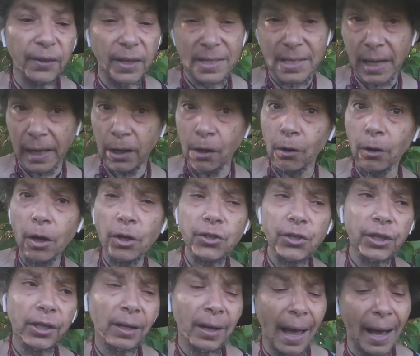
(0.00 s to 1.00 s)
the
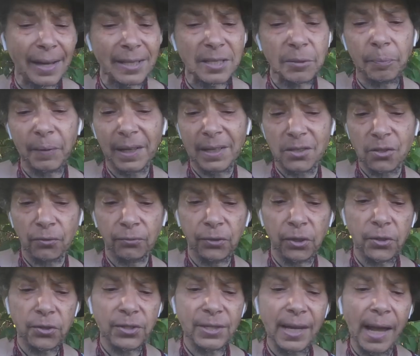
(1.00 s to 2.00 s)
psychological aspects of
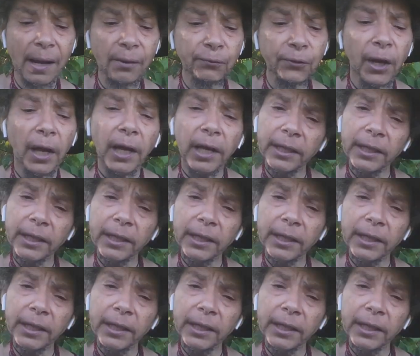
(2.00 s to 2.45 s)
yourself,